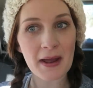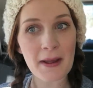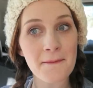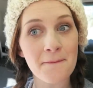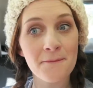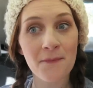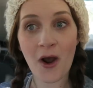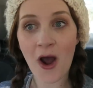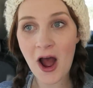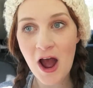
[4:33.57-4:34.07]
my
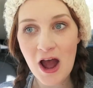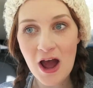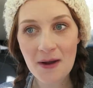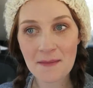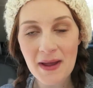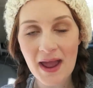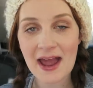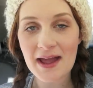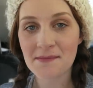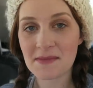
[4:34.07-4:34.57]

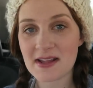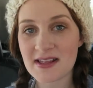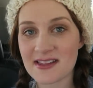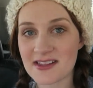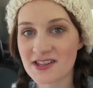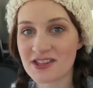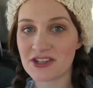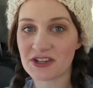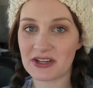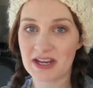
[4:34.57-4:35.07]
mom and my
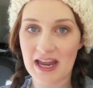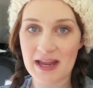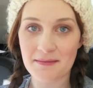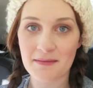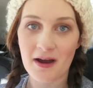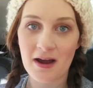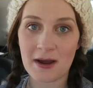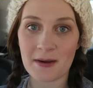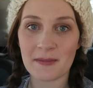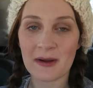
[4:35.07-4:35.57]
sister
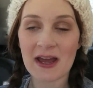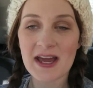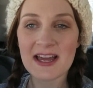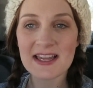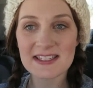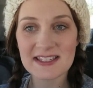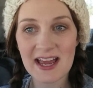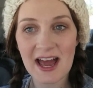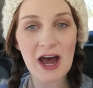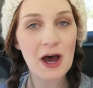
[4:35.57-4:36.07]
came up
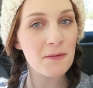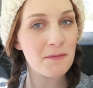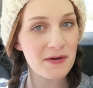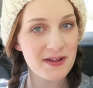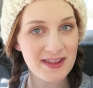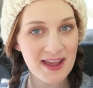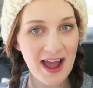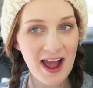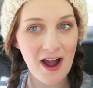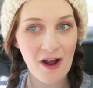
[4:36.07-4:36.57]
to help
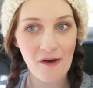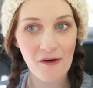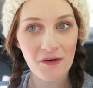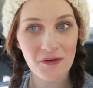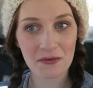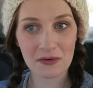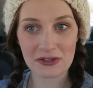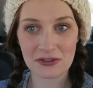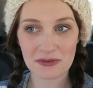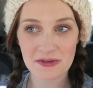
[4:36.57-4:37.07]
us
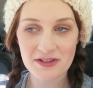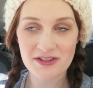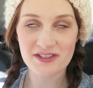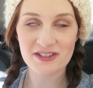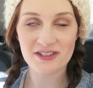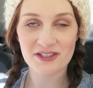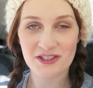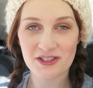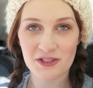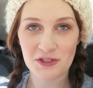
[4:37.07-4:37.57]
out, which was
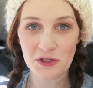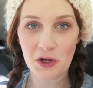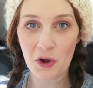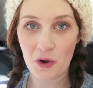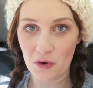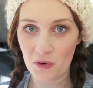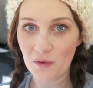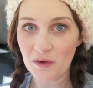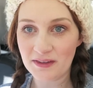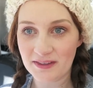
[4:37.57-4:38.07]

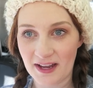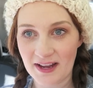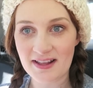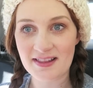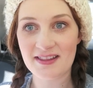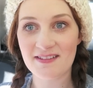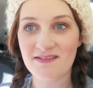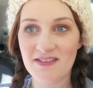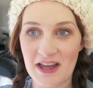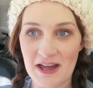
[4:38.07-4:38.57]
so
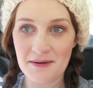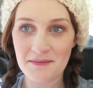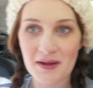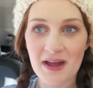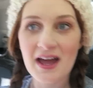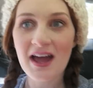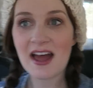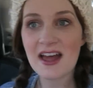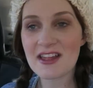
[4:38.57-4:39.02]
nice of them.